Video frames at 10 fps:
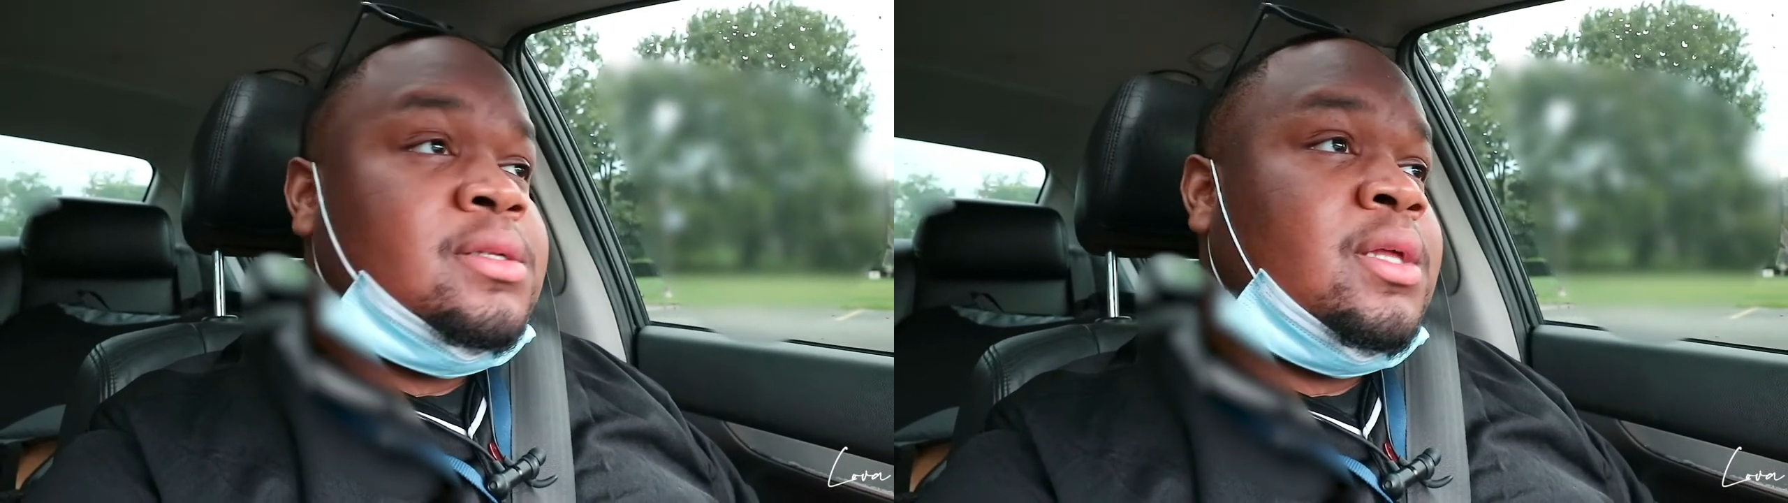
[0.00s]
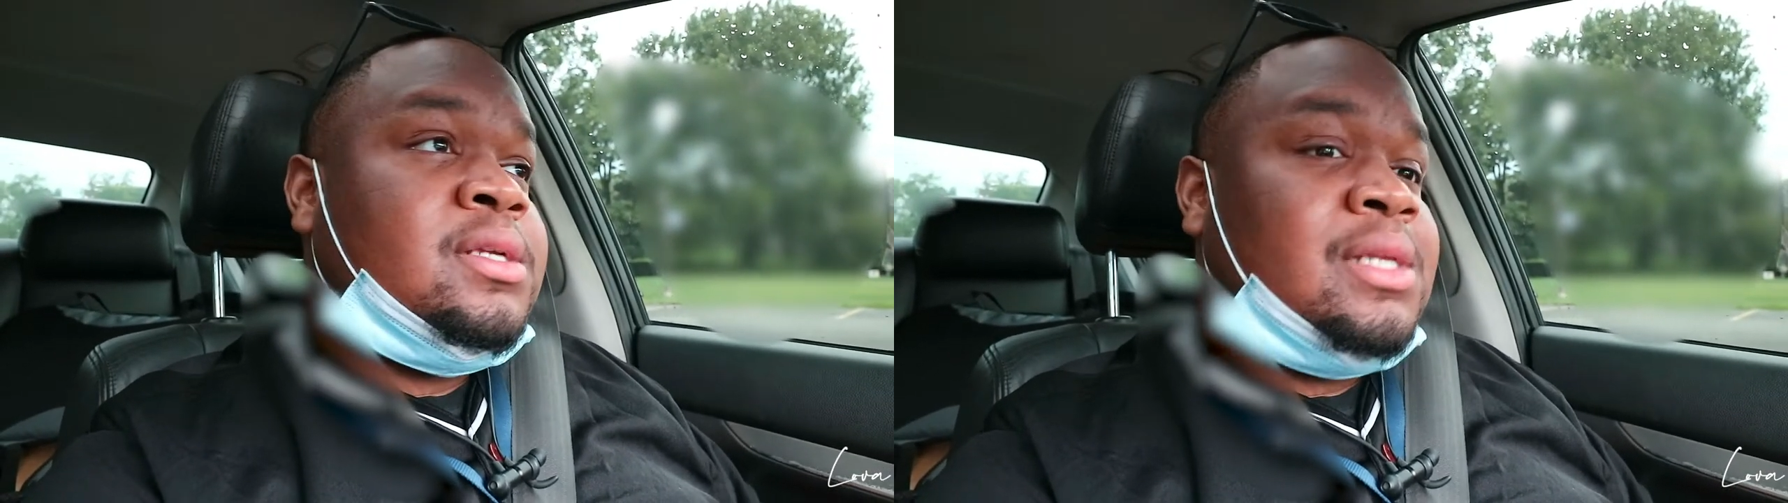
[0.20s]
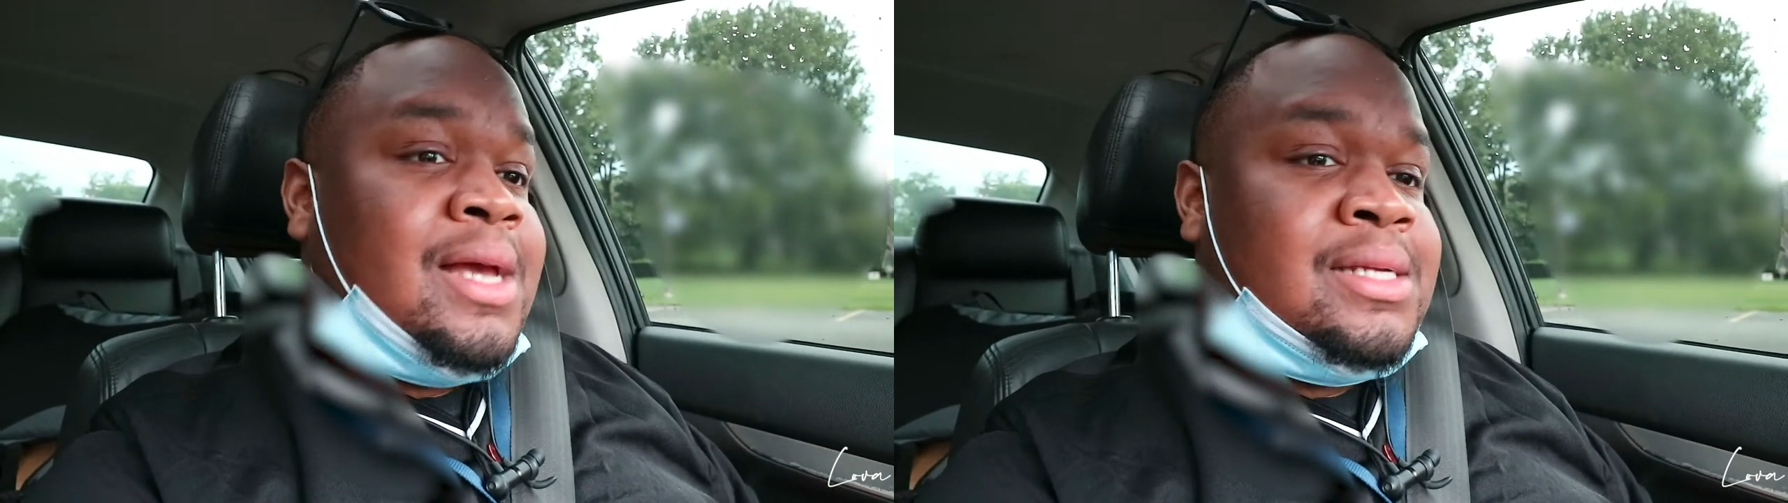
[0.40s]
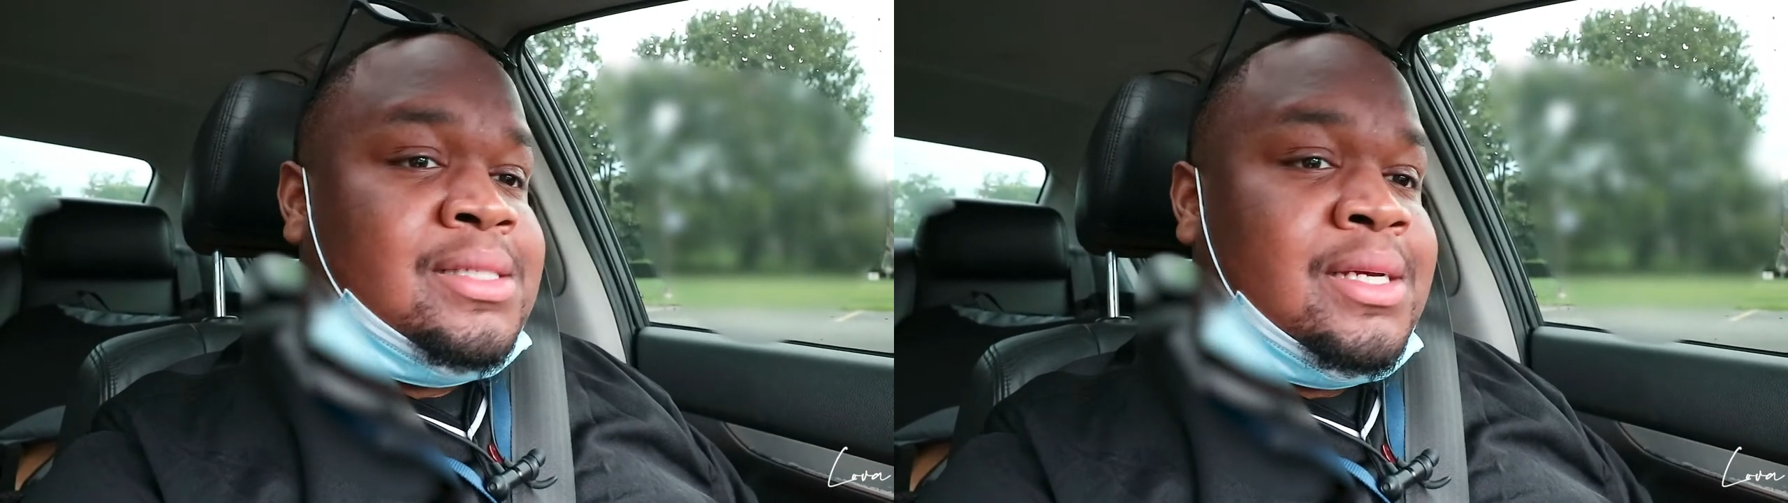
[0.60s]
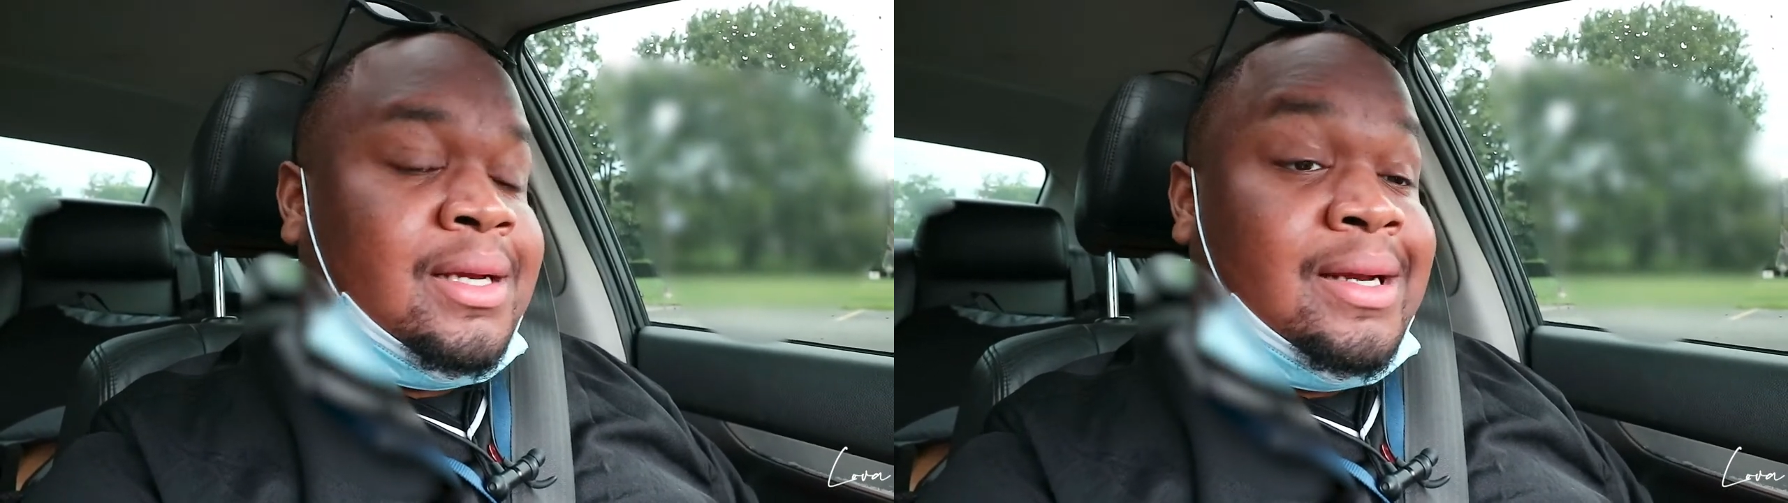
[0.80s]
Today's the
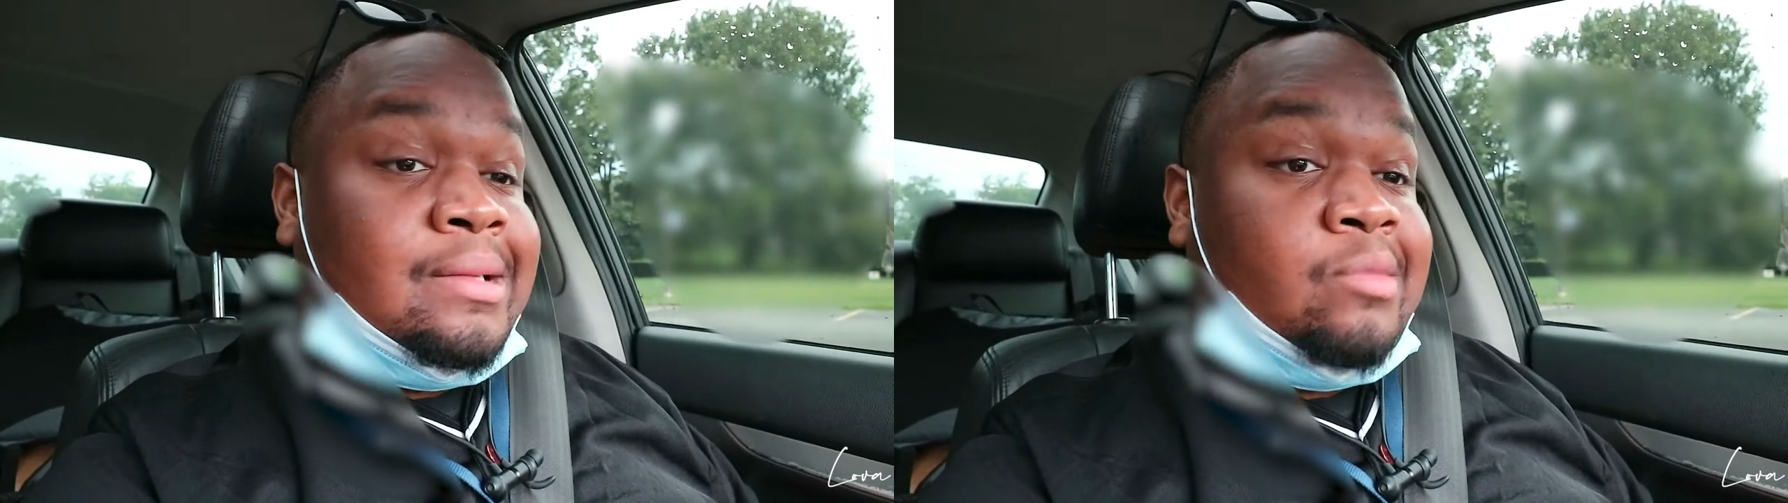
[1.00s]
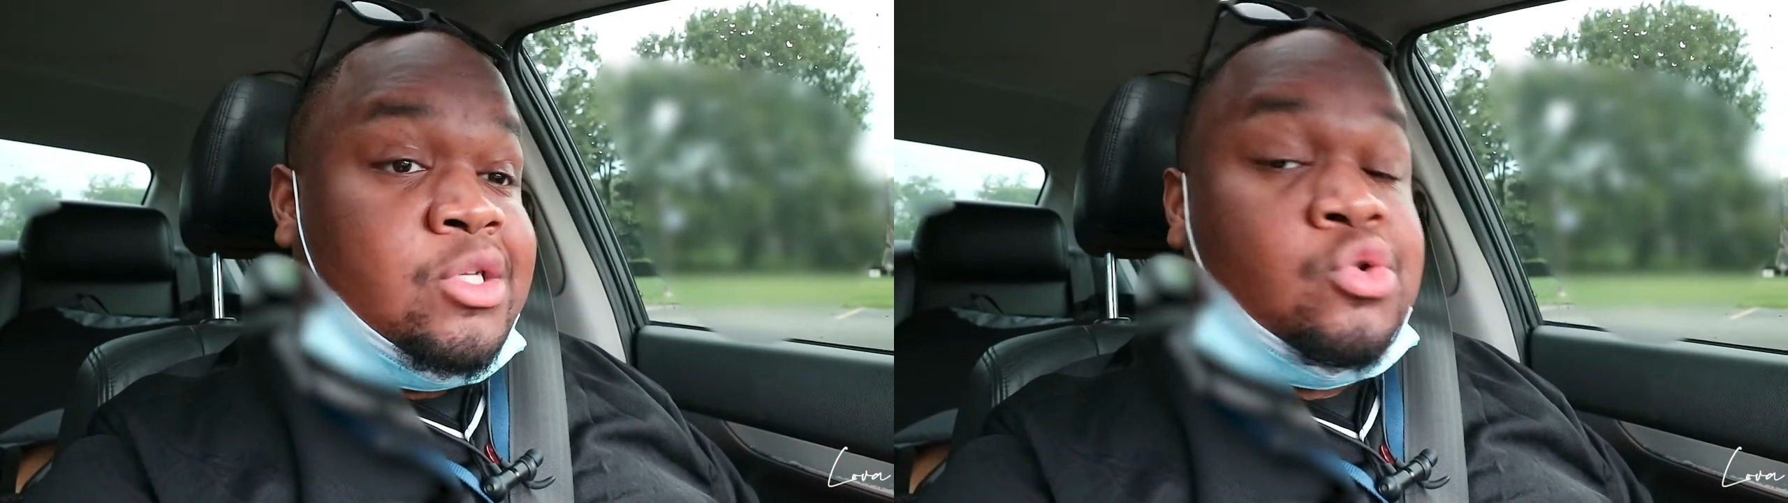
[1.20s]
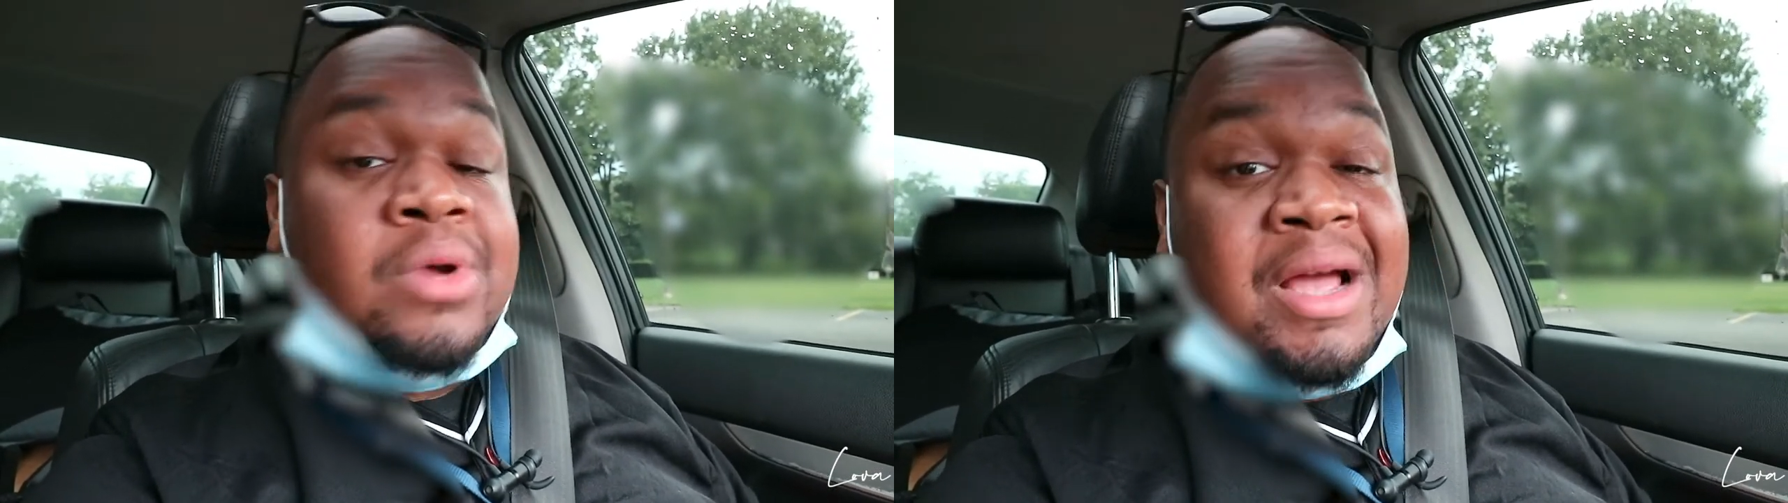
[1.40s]
last day. I got about two